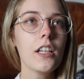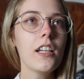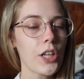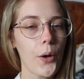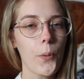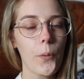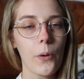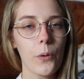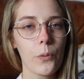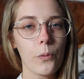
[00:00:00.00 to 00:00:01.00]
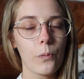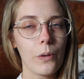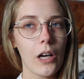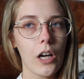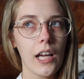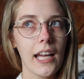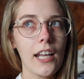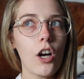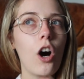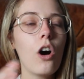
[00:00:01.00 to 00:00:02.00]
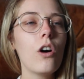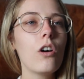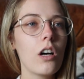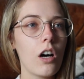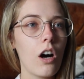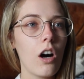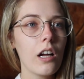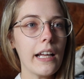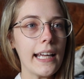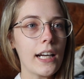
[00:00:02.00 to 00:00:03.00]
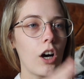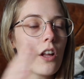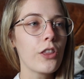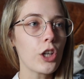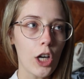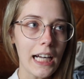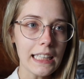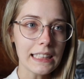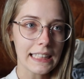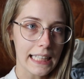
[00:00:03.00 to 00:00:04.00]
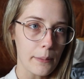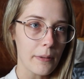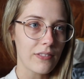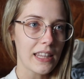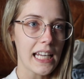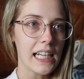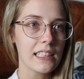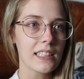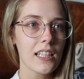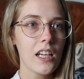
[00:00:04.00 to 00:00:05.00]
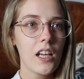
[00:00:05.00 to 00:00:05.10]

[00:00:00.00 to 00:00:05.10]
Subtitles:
So in the grand scheme of things,